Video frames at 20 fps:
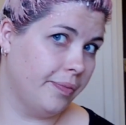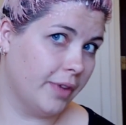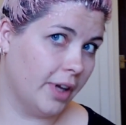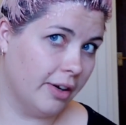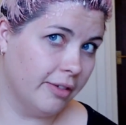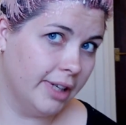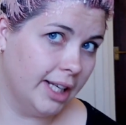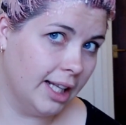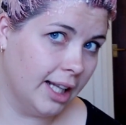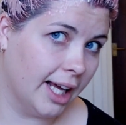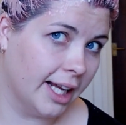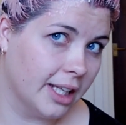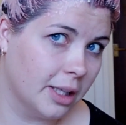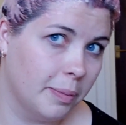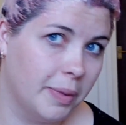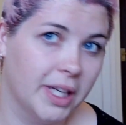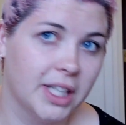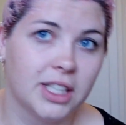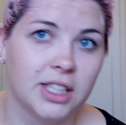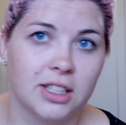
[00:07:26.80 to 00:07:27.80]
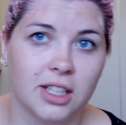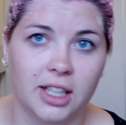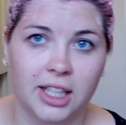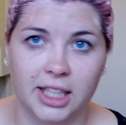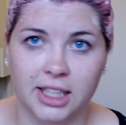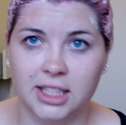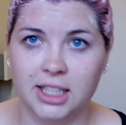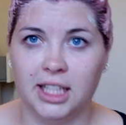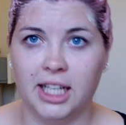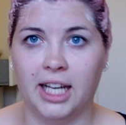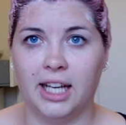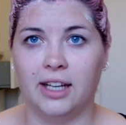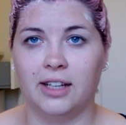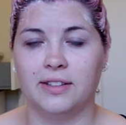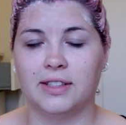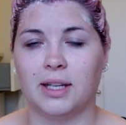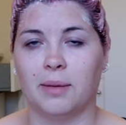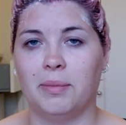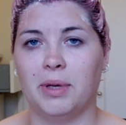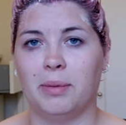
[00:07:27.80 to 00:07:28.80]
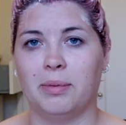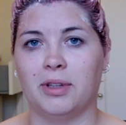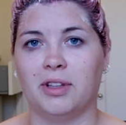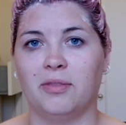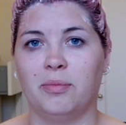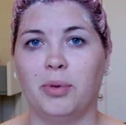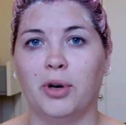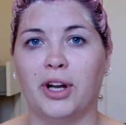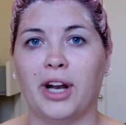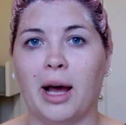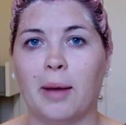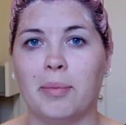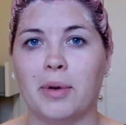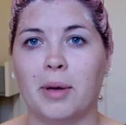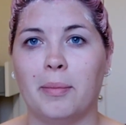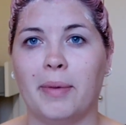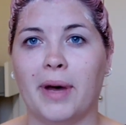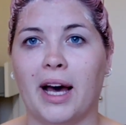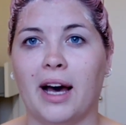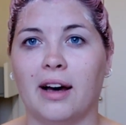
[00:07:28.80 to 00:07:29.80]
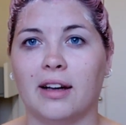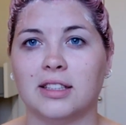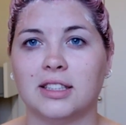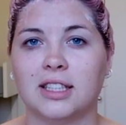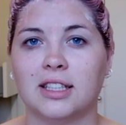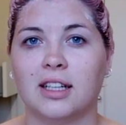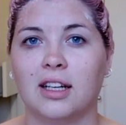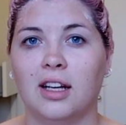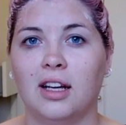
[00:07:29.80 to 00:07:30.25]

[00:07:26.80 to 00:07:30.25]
I really like the pictures on the internet some people have put up about